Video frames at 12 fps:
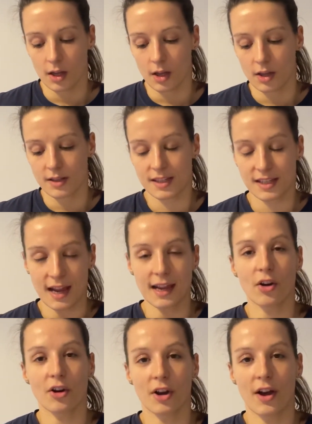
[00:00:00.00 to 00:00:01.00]
Staying
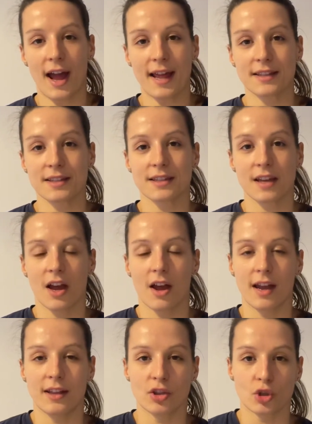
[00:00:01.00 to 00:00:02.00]
on our hands
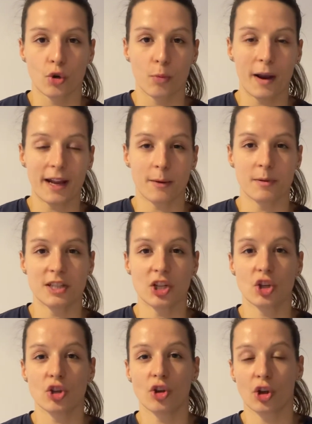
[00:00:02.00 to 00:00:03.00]
in the tall plank
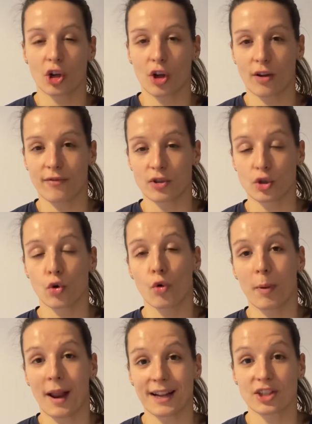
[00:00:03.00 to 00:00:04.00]
position, you're going to go for tall
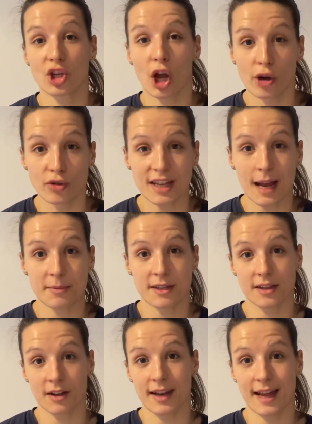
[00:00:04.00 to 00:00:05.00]
plank toe taps is
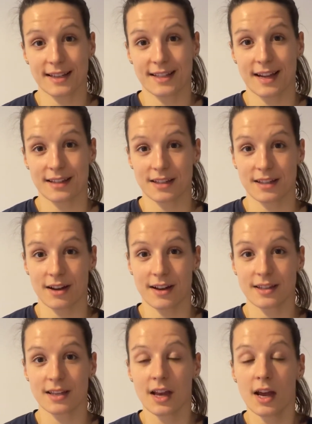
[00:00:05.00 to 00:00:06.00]
our next
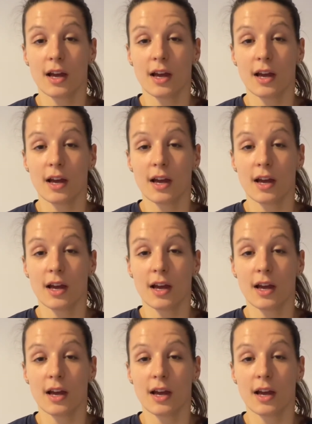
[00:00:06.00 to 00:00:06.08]
exercise.